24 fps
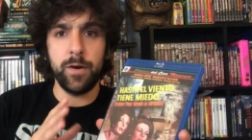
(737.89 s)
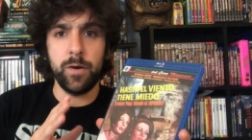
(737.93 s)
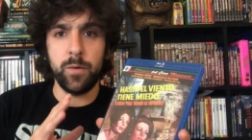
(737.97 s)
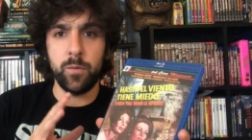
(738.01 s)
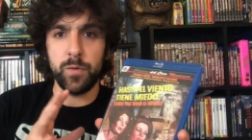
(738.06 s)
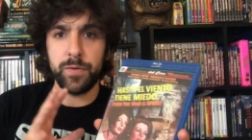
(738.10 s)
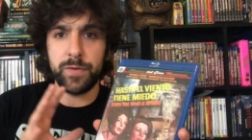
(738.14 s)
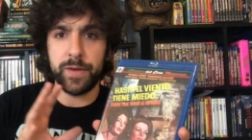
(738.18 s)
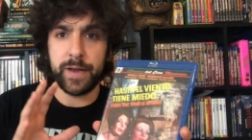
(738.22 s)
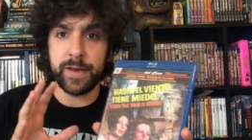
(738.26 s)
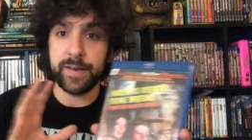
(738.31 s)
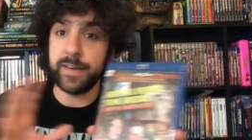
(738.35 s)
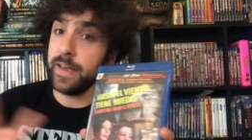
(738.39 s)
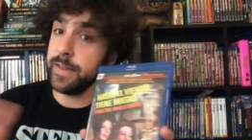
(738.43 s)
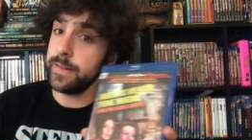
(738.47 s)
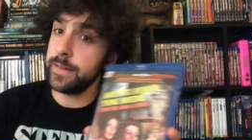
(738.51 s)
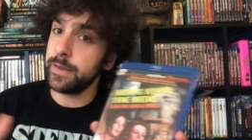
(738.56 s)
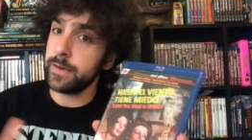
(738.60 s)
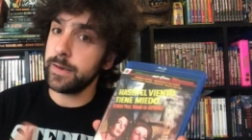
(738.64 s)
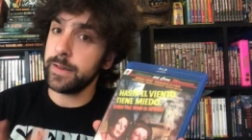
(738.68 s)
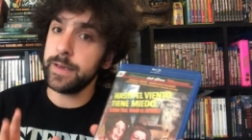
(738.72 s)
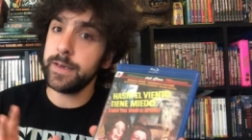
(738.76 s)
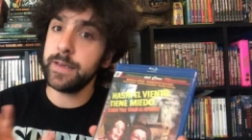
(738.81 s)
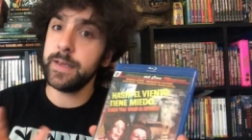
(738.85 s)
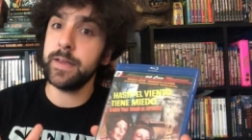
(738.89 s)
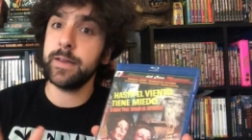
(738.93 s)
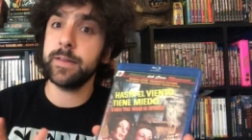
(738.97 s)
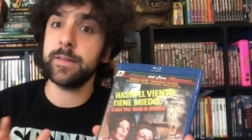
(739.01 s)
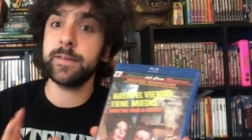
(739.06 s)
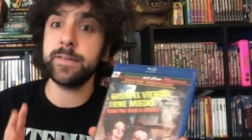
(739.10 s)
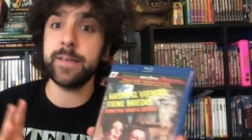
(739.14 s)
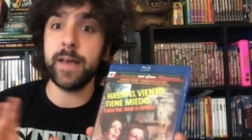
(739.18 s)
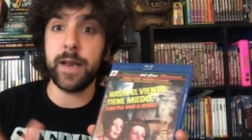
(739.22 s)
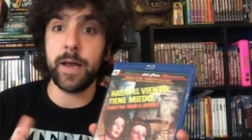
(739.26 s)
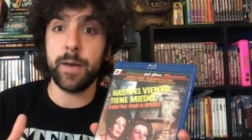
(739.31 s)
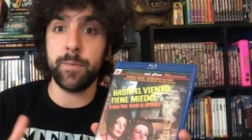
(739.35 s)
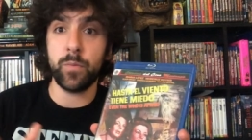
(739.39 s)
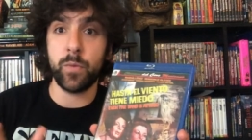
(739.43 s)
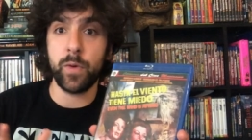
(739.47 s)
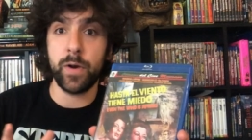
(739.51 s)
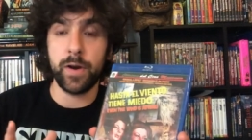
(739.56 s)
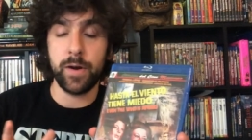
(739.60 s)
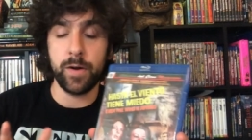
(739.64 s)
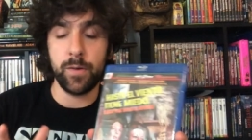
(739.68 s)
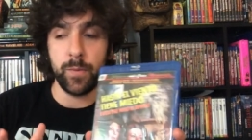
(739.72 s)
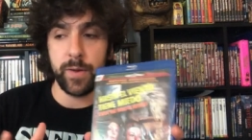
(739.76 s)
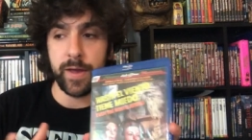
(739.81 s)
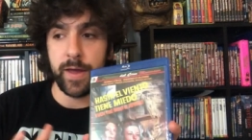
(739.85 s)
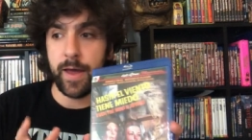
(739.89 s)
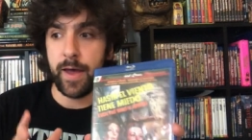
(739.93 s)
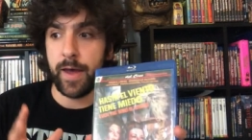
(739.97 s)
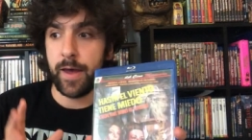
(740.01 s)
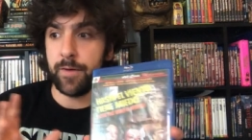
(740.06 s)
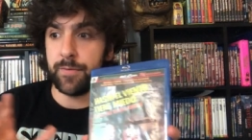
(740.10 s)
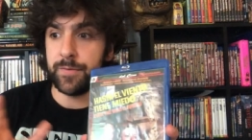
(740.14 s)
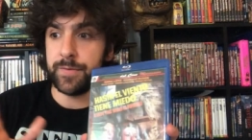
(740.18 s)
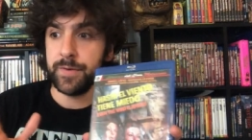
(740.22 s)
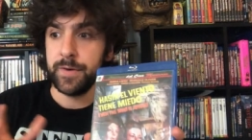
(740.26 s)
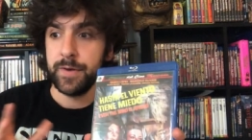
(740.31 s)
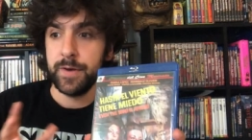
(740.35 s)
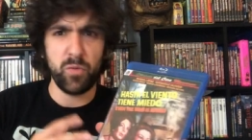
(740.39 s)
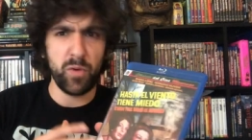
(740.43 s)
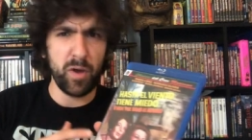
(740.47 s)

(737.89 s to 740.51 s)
almost like a Ten Little Indians setup, where we have